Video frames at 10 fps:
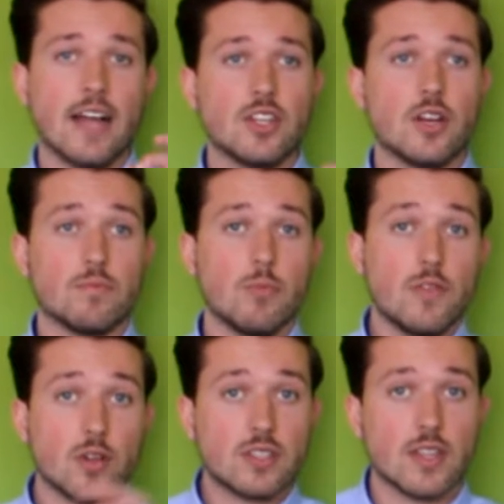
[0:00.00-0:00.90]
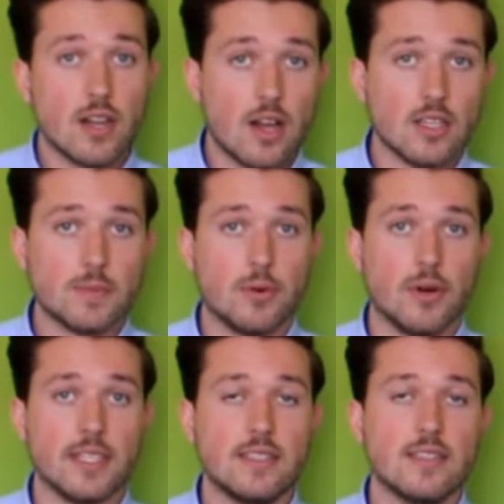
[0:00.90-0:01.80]
And moving on to the last
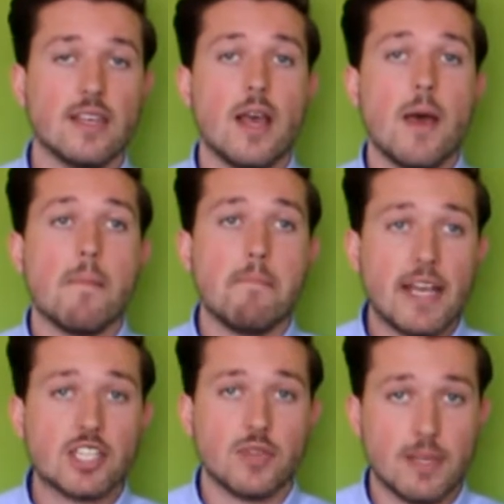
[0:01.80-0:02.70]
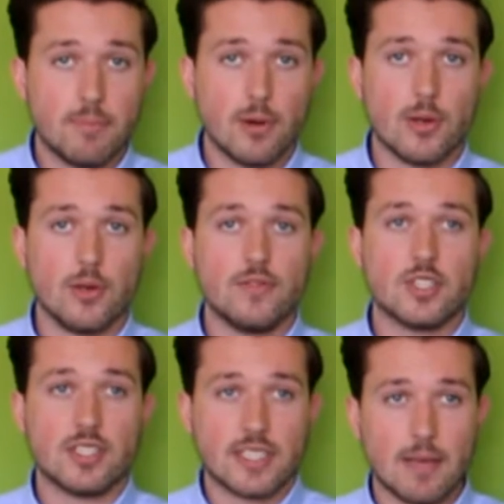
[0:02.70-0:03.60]
point, measure and improve,
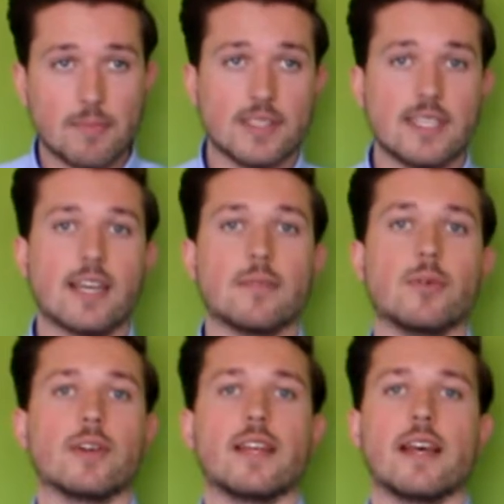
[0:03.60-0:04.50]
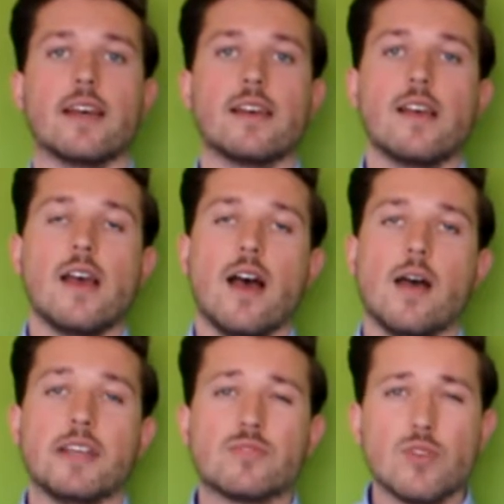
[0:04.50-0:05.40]
just skip the second point there.
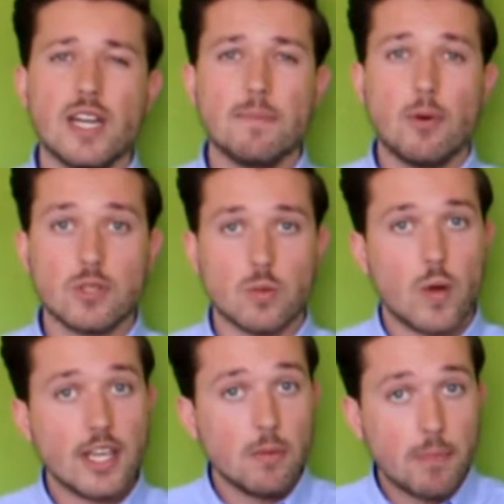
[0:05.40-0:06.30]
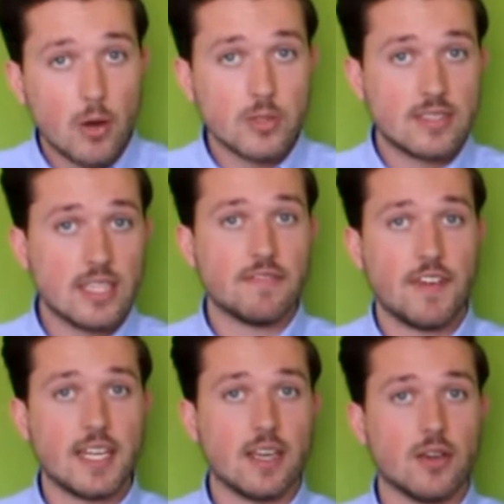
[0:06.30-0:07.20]
It's really important when you post these
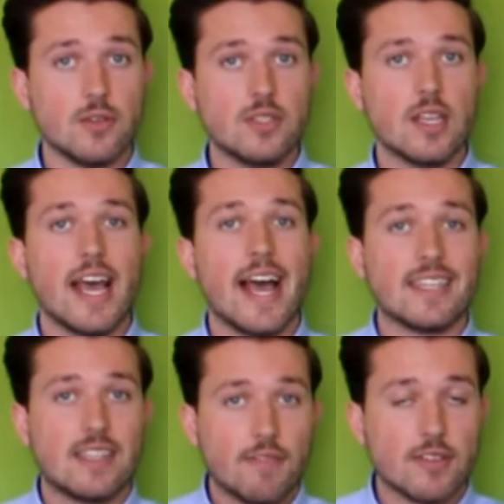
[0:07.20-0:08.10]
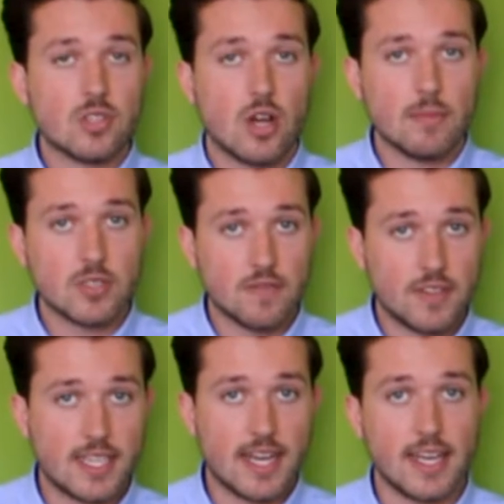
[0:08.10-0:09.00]
videos at different times
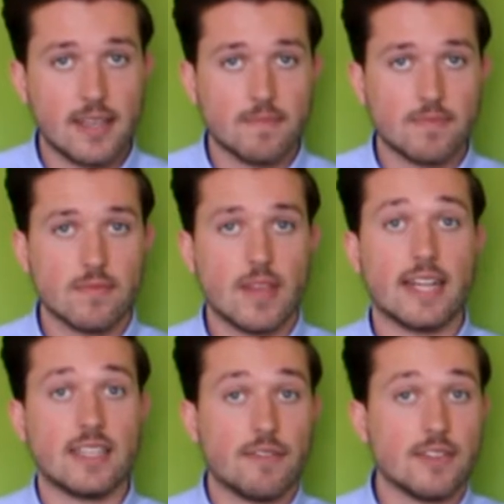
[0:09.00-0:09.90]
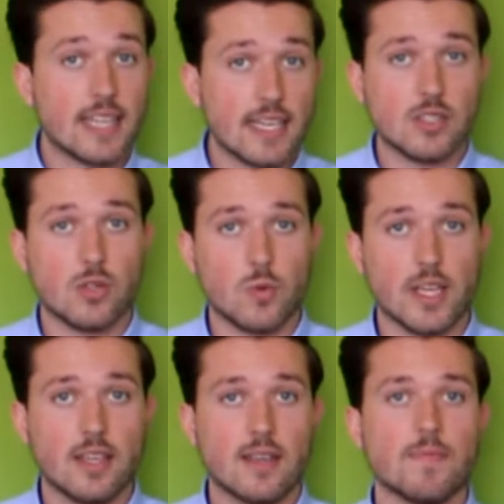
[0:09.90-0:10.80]
of the day, at different days of the
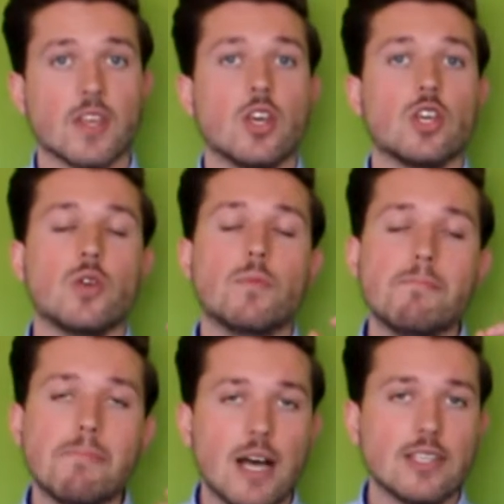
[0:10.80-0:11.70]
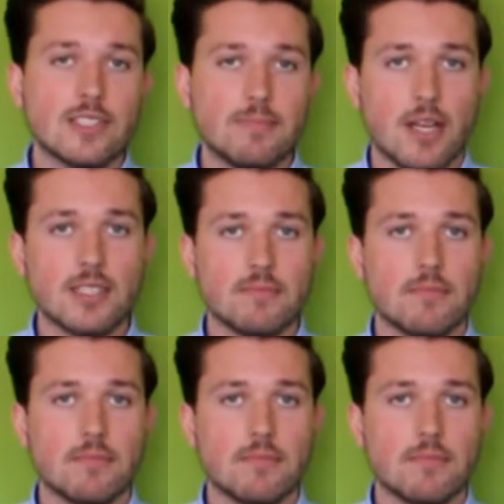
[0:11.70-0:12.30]
week, you must